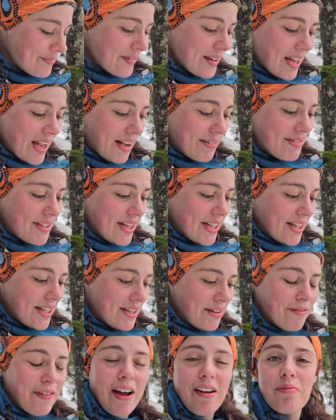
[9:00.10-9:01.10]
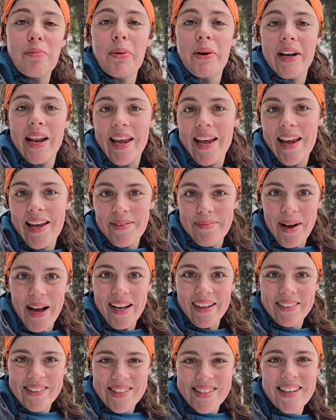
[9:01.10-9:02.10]
I've done 5.88
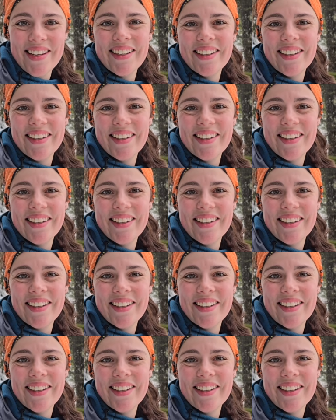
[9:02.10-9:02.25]
miles.